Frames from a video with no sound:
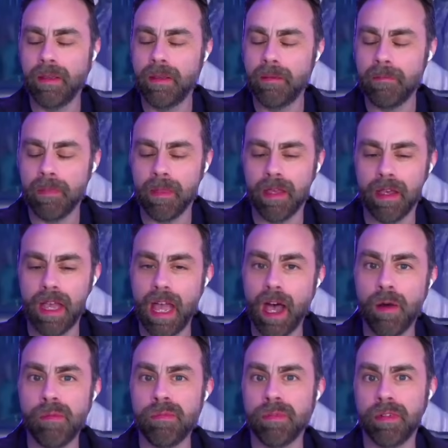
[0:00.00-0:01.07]

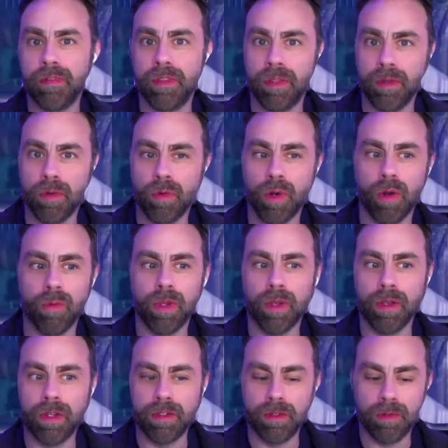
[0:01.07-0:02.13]
album review, where we're
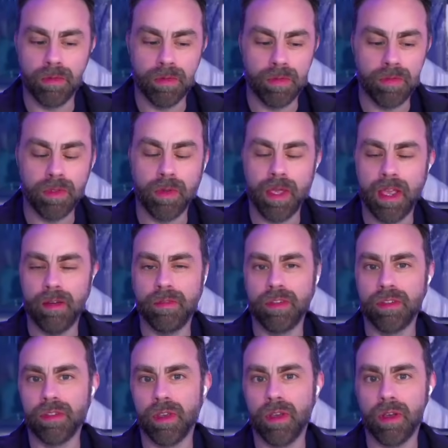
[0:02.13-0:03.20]
going to review every
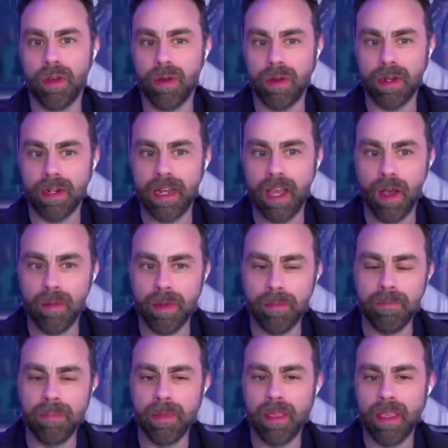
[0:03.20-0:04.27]
song on an album.
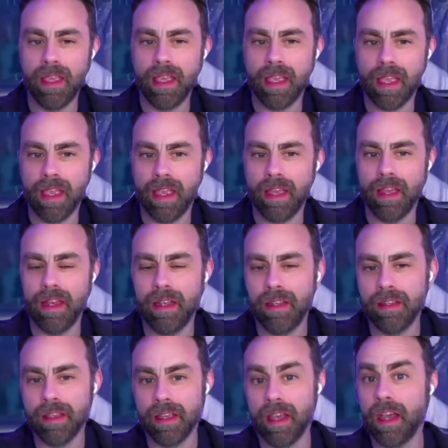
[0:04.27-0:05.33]
And
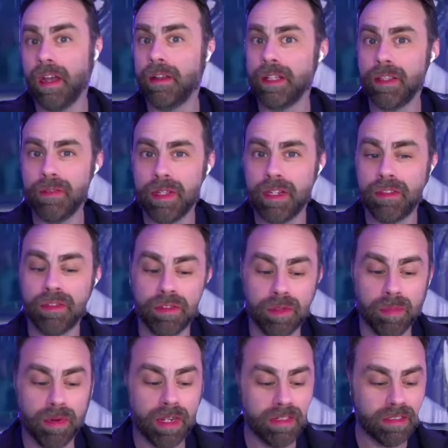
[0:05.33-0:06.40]
I'll leave it as a
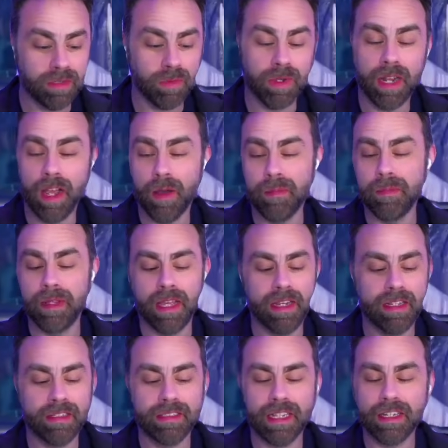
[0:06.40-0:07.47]
surprise to what album that
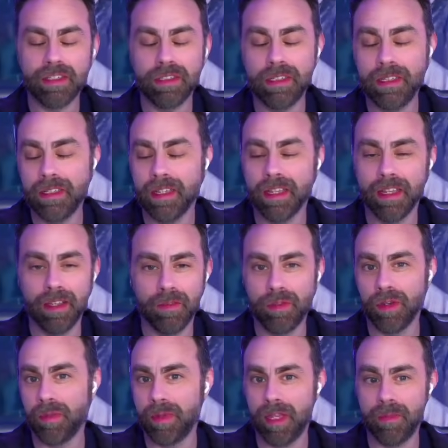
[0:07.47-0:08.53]
is, actually, if
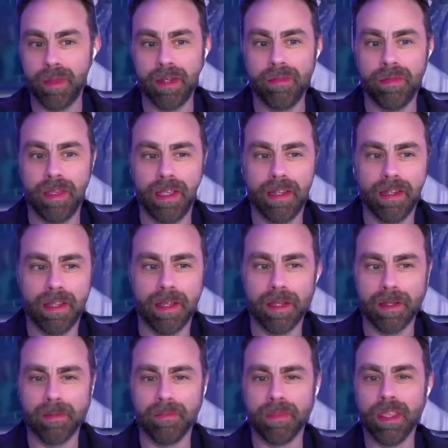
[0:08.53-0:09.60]
you're a Bandmade
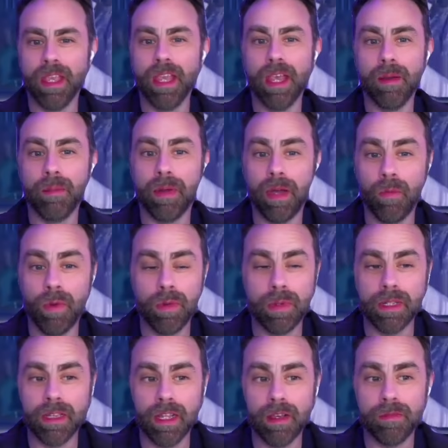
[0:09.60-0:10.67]
fan. But we would
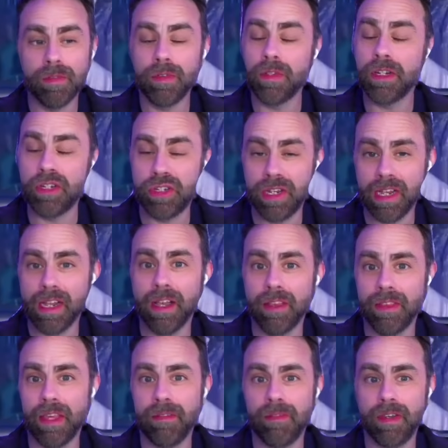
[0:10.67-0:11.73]
love for you to check out
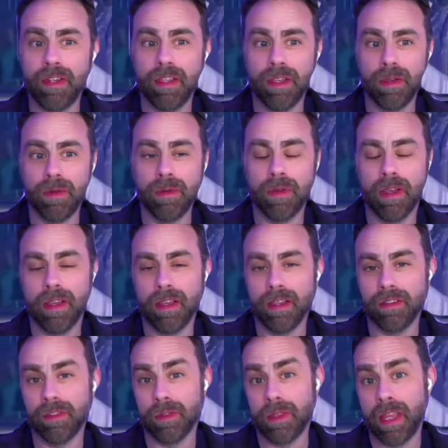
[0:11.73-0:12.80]
that video.
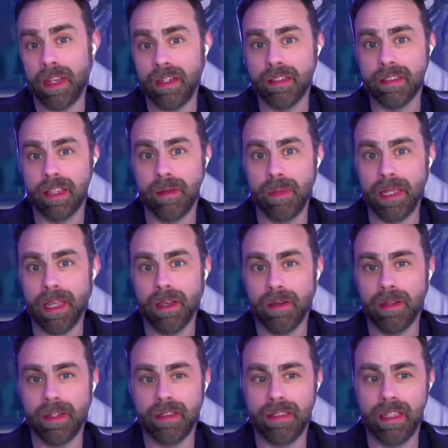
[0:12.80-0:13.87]
So that is coming out
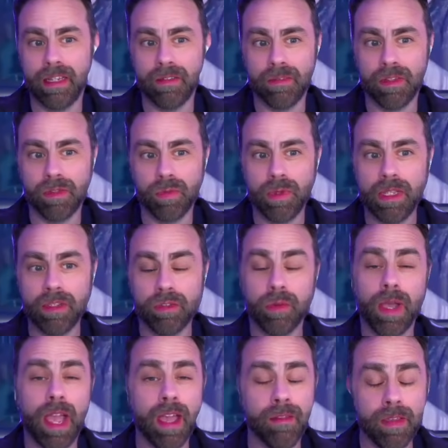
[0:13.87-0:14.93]
at the end of this week. So I
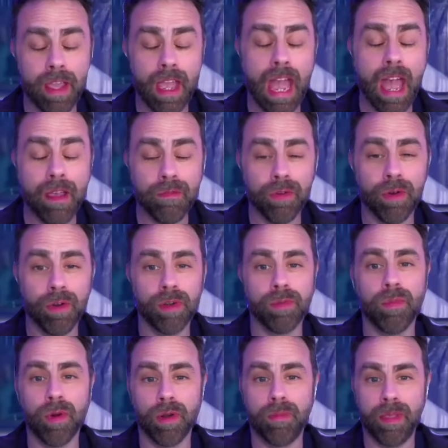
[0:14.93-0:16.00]
have heard
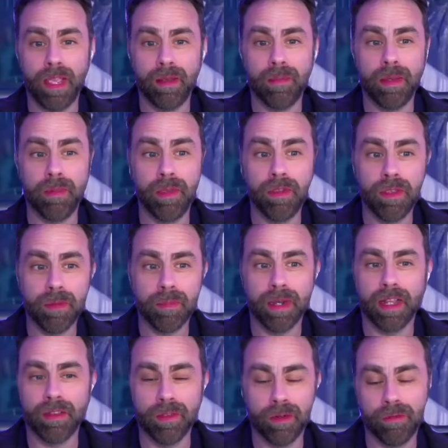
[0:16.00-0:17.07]
more Bandmade music, but I
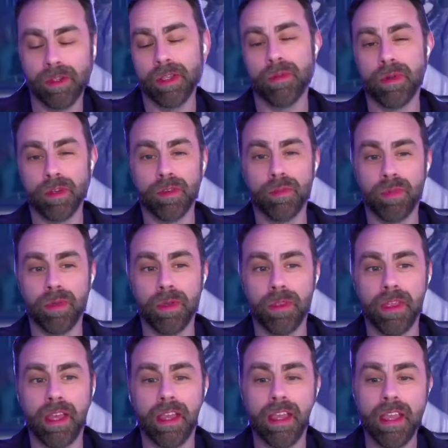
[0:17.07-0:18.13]
don't really want to spoil
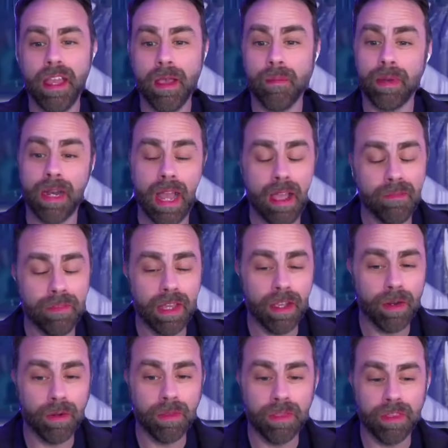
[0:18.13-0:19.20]
that. But I have not
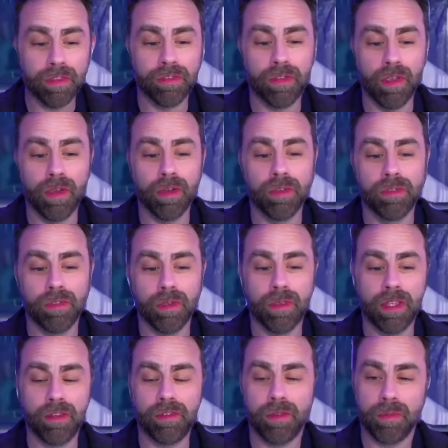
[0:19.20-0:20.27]
heard this song, so that
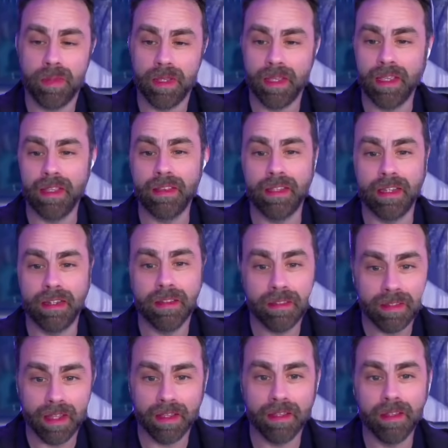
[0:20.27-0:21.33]
should be a hint that it's
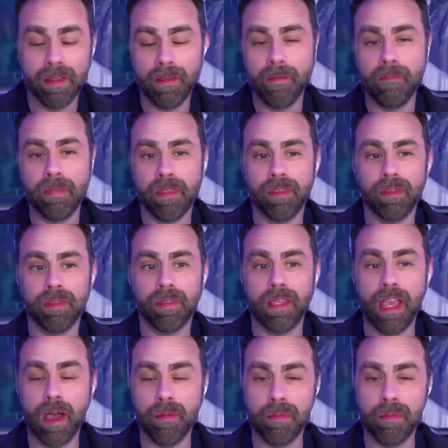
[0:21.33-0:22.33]
not the album